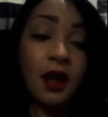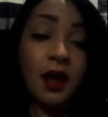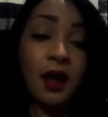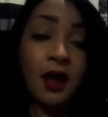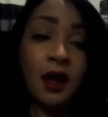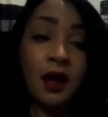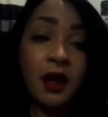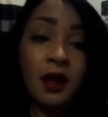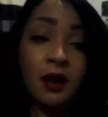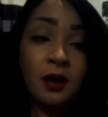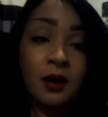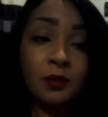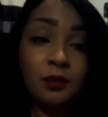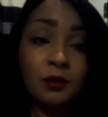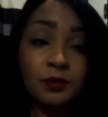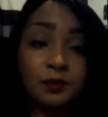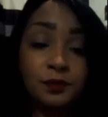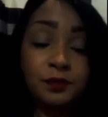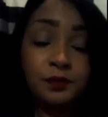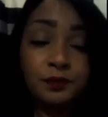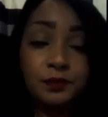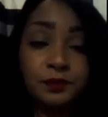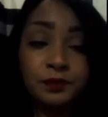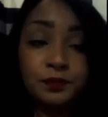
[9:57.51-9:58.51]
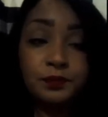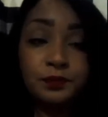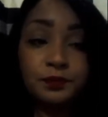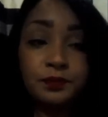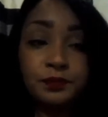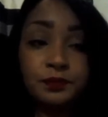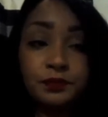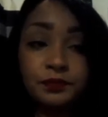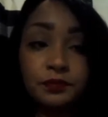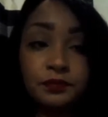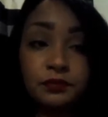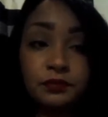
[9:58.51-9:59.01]
Um,
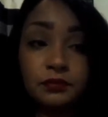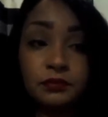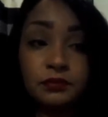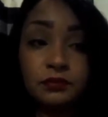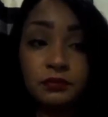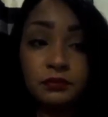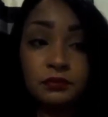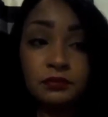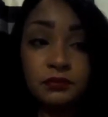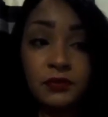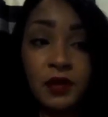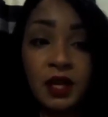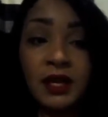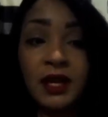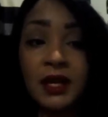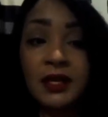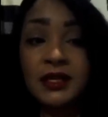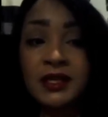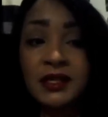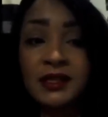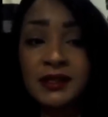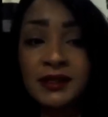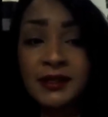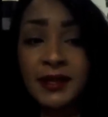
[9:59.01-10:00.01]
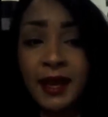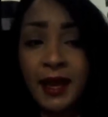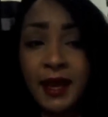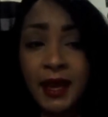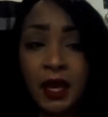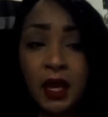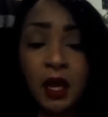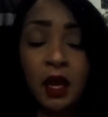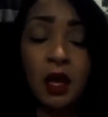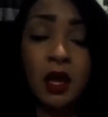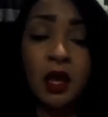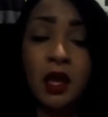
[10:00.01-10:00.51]
and I just
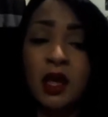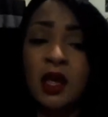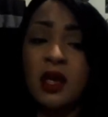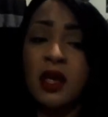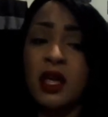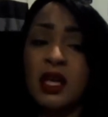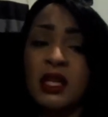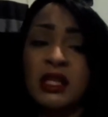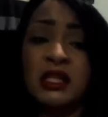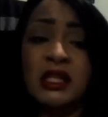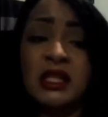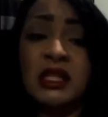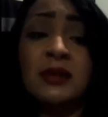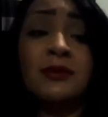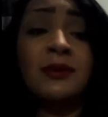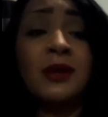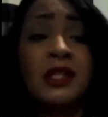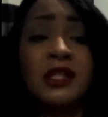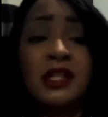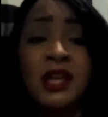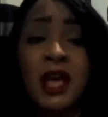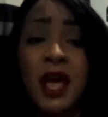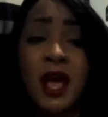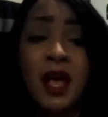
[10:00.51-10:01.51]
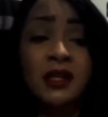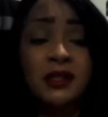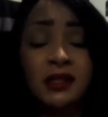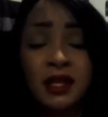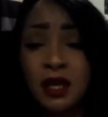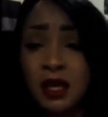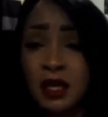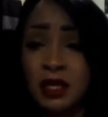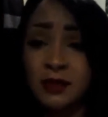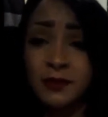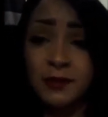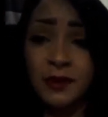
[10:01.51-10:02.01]
say, it's just my chest
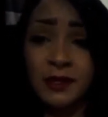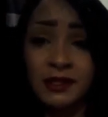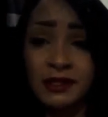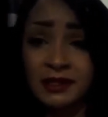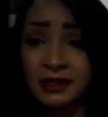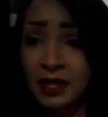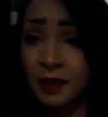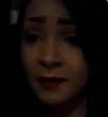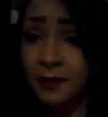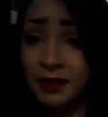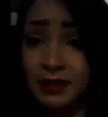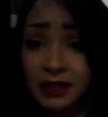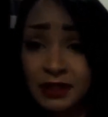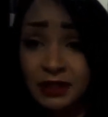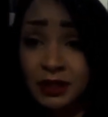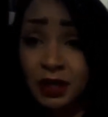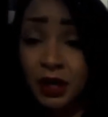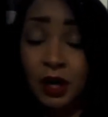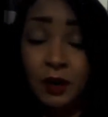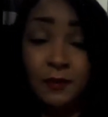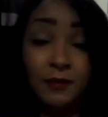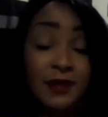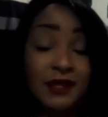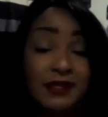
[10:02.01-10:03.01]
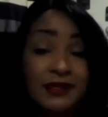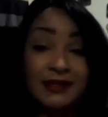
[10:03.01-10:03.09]
that hurts, my stomach doesn't hurt, the